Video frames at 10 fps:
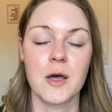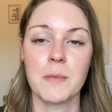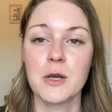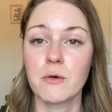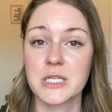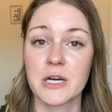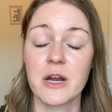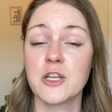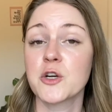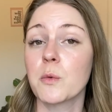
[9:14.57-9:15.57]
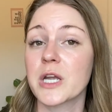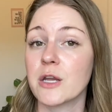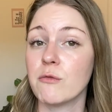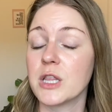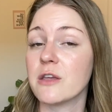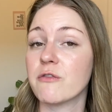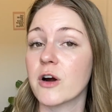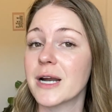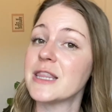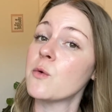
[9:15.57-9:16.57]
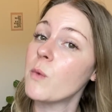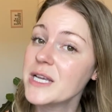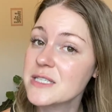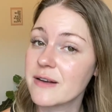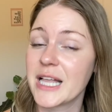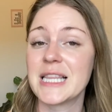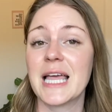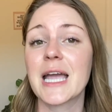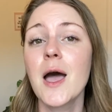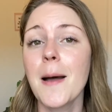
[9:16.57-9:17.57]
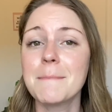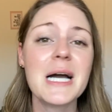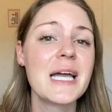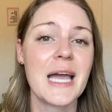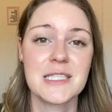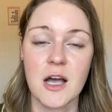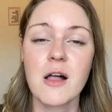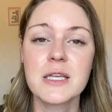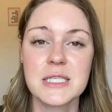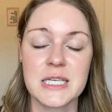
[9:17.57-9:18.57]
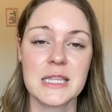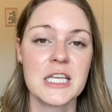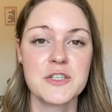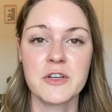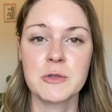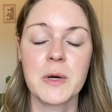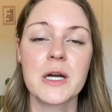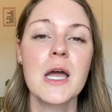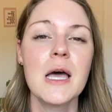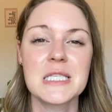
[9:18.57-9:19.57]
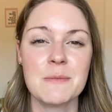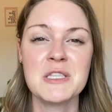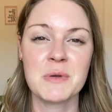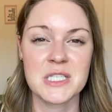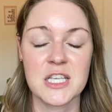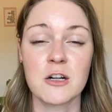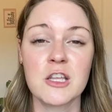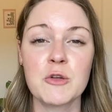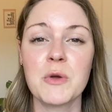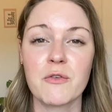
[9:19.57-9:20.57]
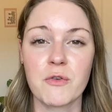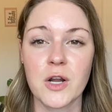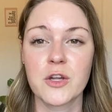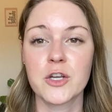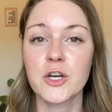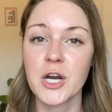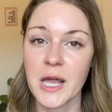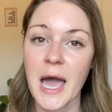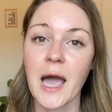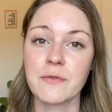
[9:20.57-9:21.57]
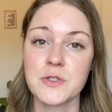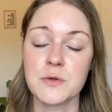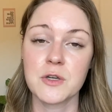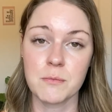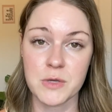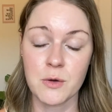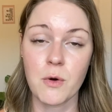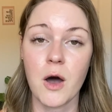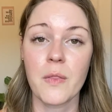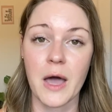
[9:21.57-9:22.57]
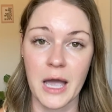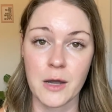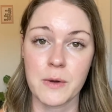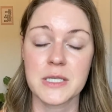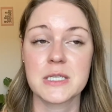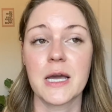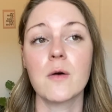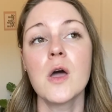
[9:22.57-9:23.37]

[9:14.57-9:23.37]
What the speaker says: in Norterra and you're working really far in the West Valley, like Buckeye, Tolleson, Litchfield Park, some of these places that are a little bit farther, you're going to have to commute on the highways. Now,